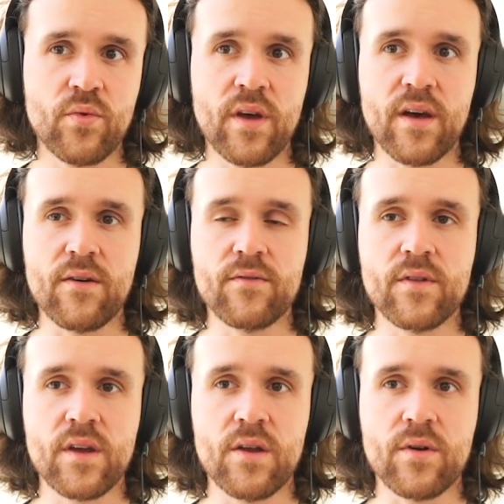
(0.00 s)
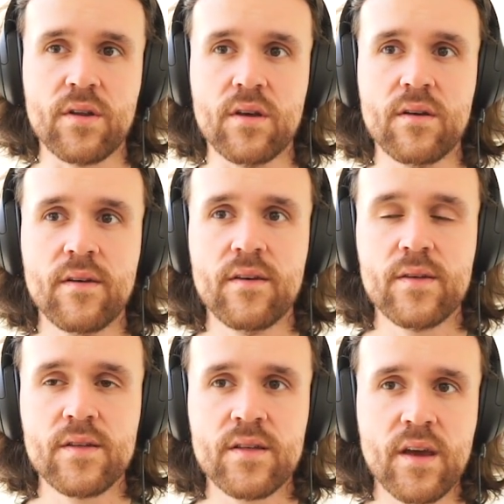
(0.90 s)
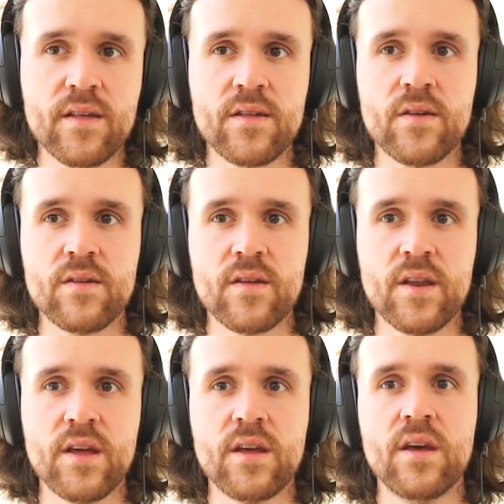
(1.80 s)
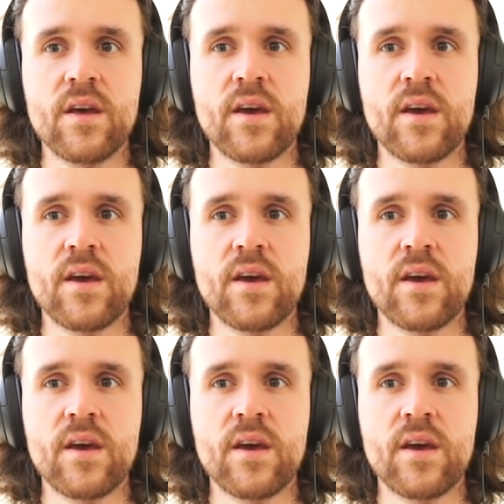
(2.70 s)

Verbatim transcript: we have character 6 sitting.